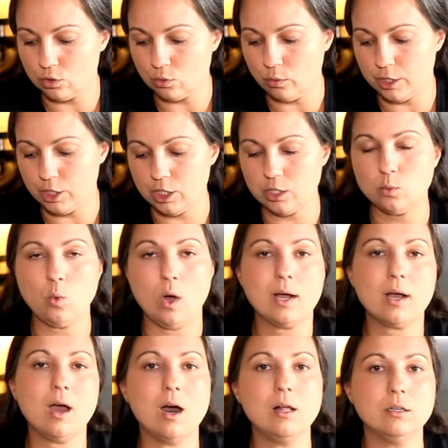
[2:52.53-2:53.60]
which is what
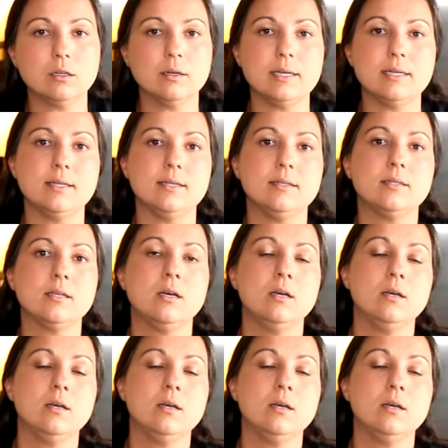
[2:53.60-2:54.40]
color is